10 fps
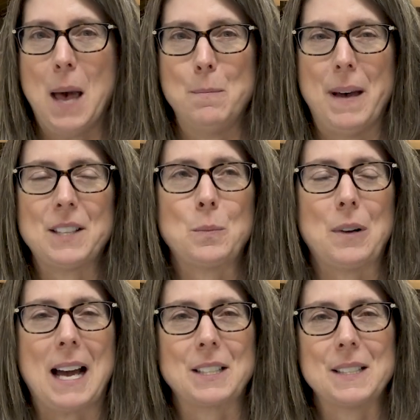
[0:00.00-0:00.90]
and best
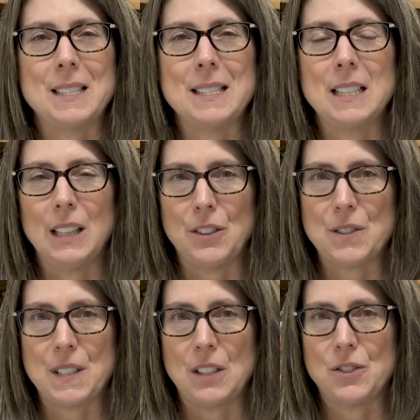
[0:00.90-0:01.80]
practices in
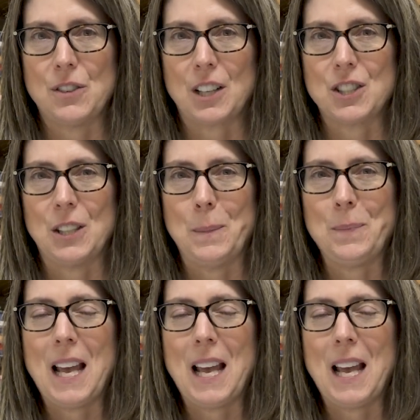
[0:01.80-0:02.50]
literacy instruction,